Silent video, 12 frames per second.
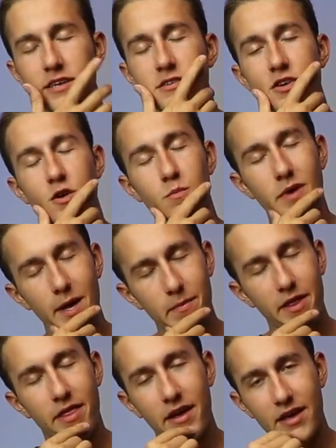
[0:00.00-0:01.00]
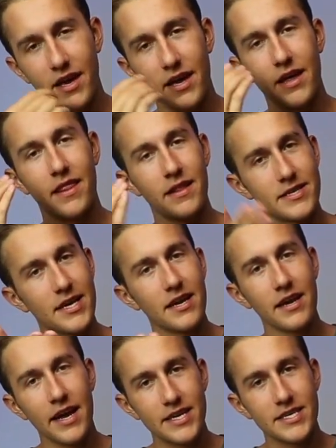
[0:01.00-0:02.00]
So you may be thinking, the
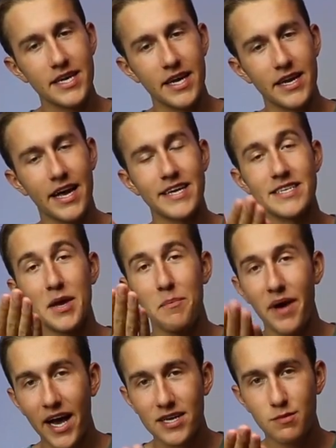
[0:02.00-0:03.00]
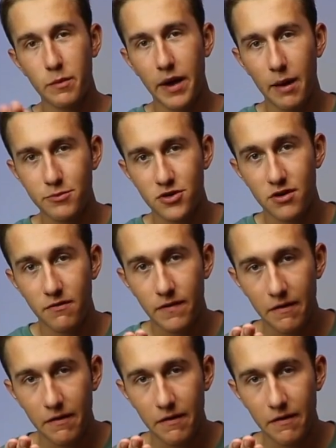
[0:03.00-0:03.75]
10-18 has a maximum aperture of